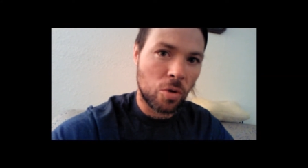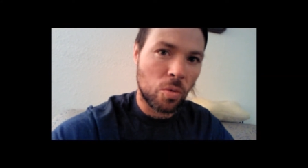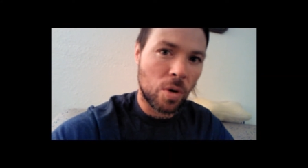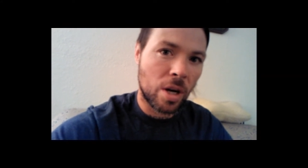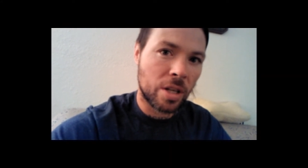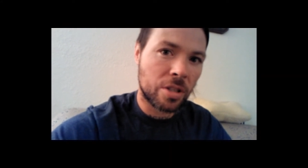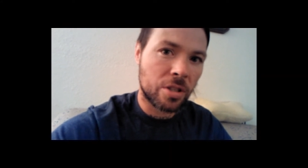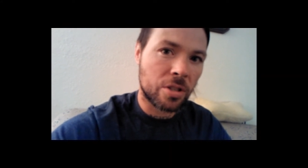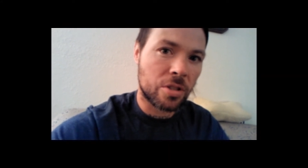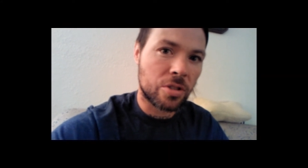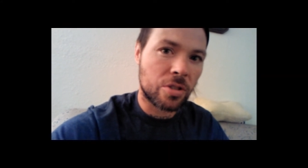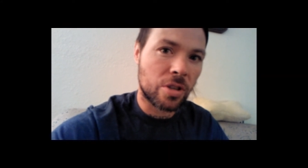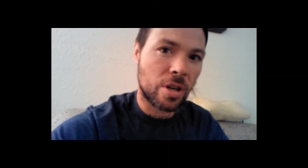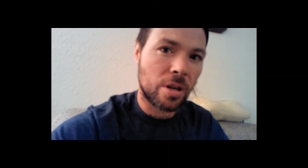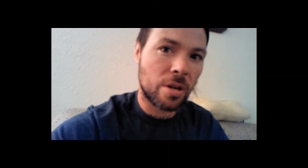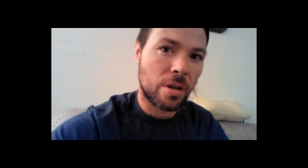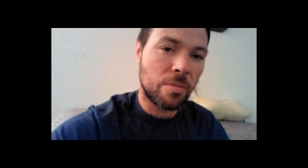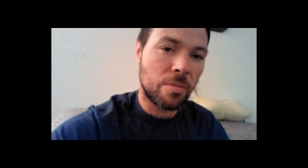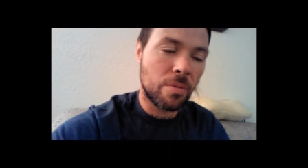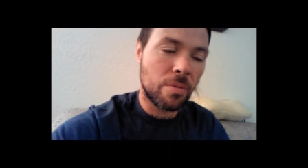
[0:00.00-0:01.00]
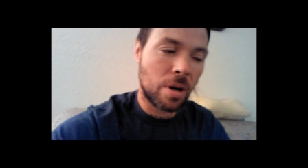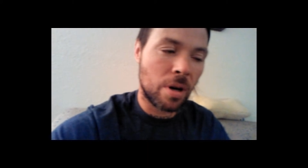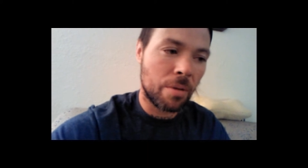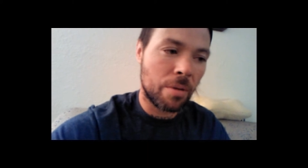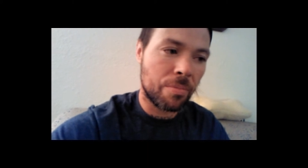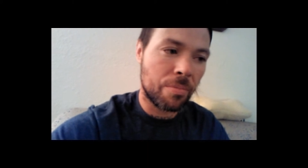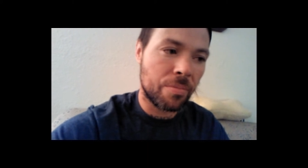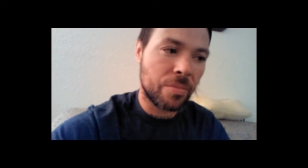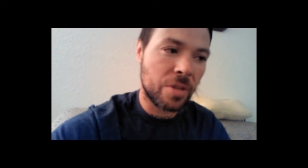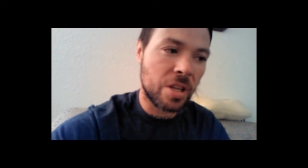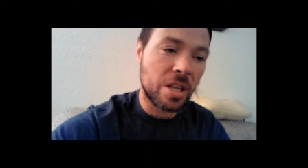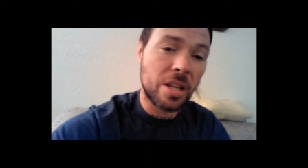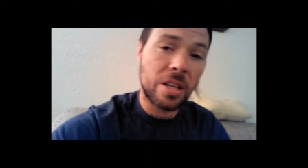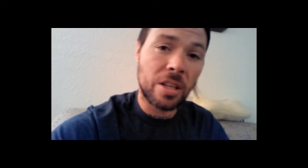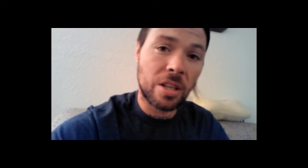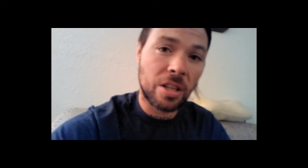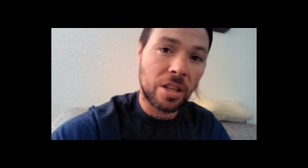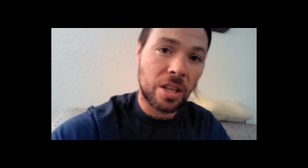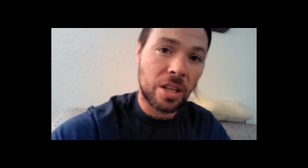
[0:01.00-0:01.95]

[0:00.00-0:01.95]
And when you begin eating, maybe take